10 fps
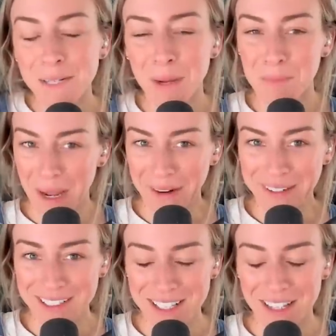my
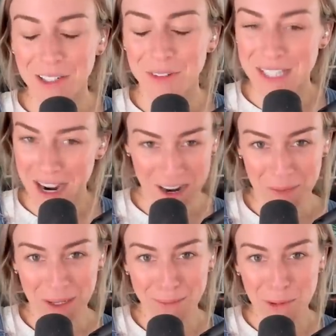parents in their
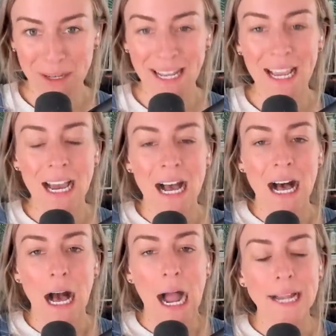retirement community,
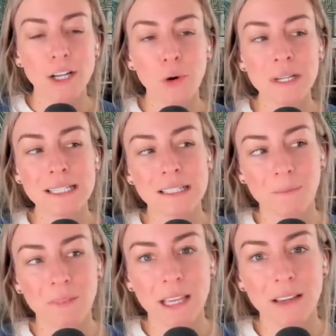I noticed
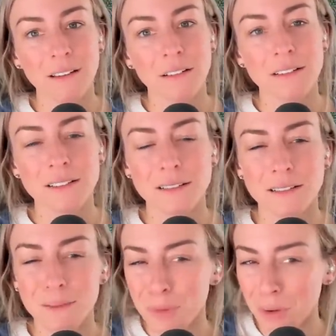something
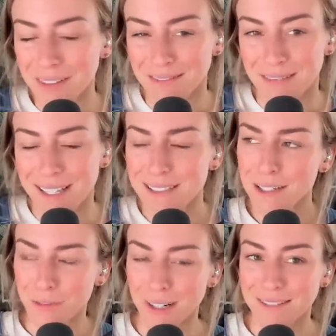important and
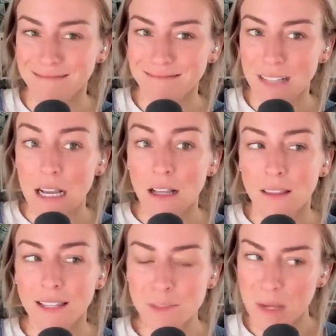different.
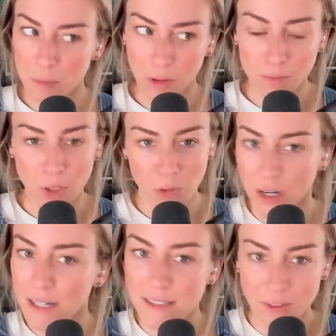These people who are
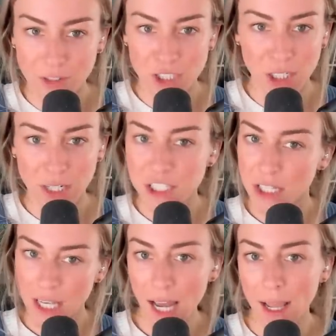in a different
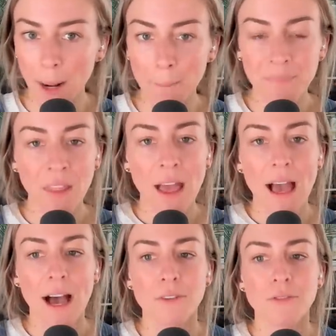generation than I am
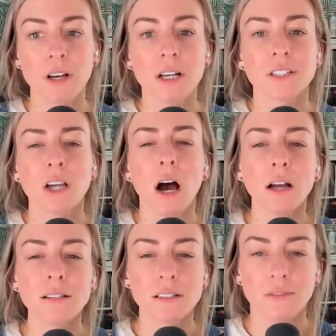have
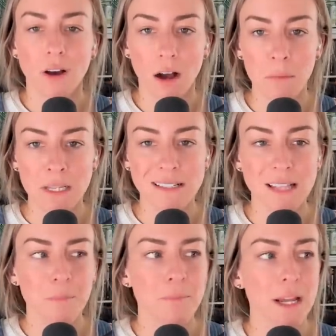tons of hobbies
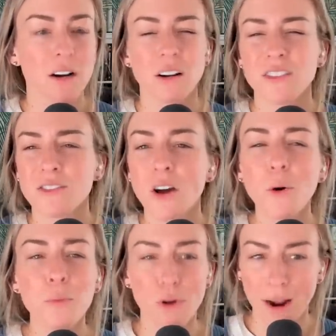that bear
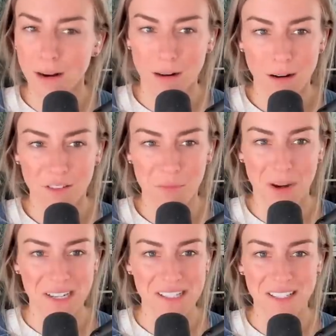no prayer of
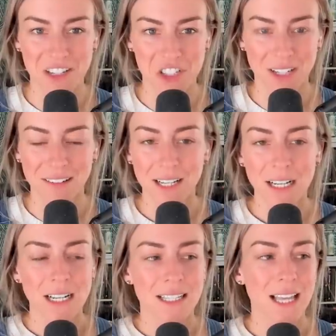monetization.
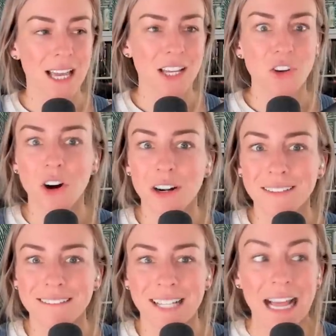They
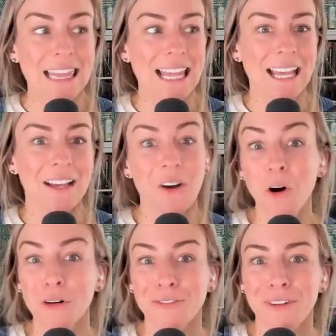garden, they
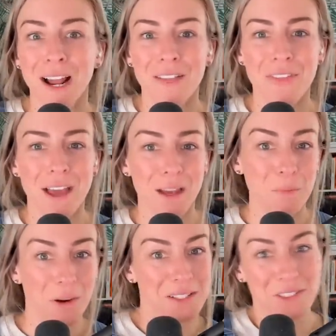golf, they
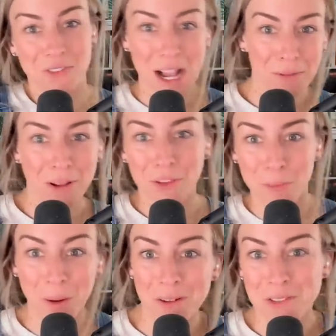putz around on their
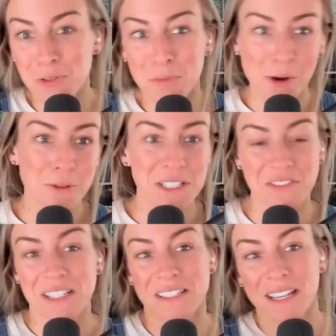pontoon boats
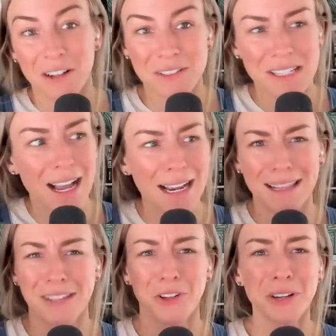and they sit outside
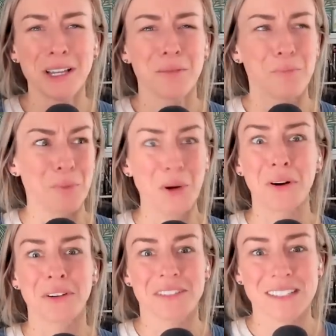and they look at
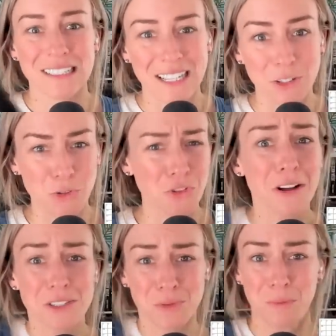birds. They do
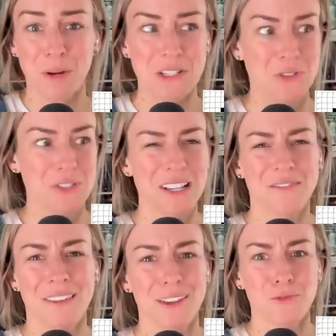crossword puzzles
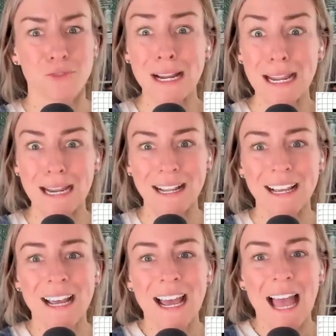and they read.
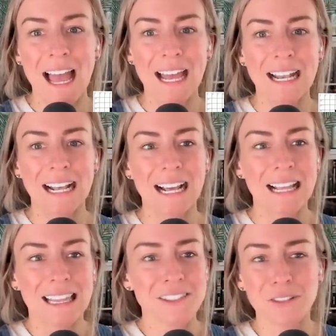And
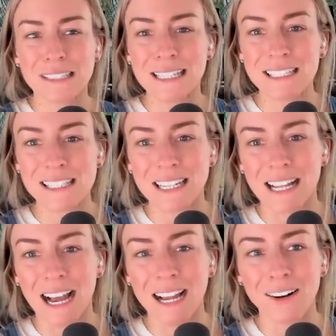these are things that
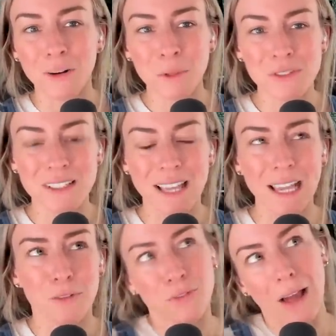I almost
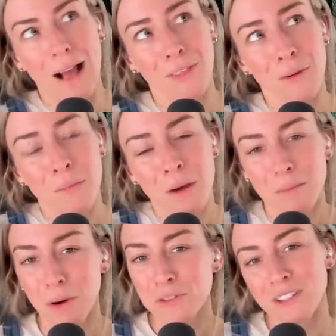can't fathom
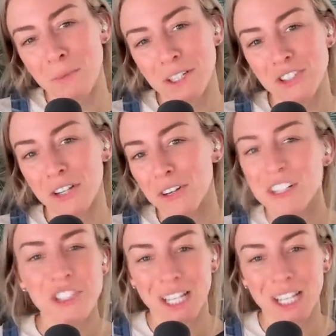most of my generation